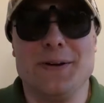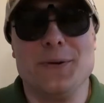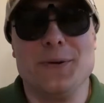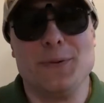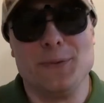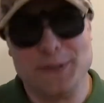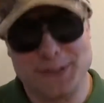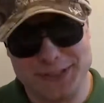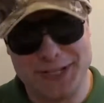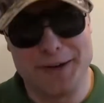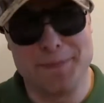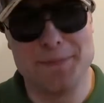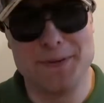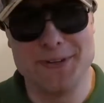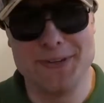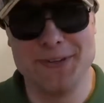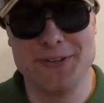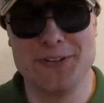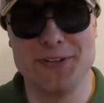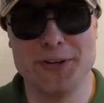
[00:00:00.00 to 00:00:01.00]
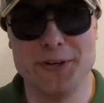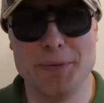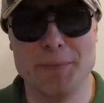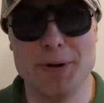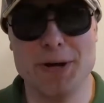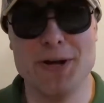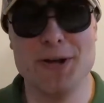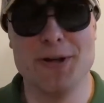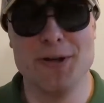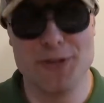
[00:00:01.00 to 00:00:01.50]
What's up,
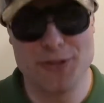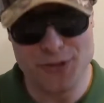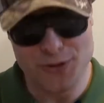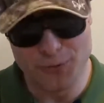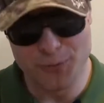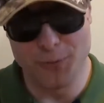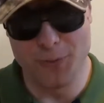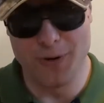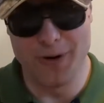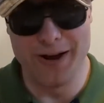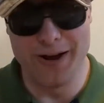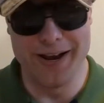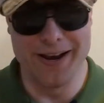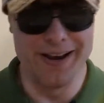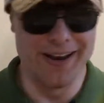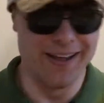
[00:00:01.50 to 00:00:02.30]
YouTube? The one,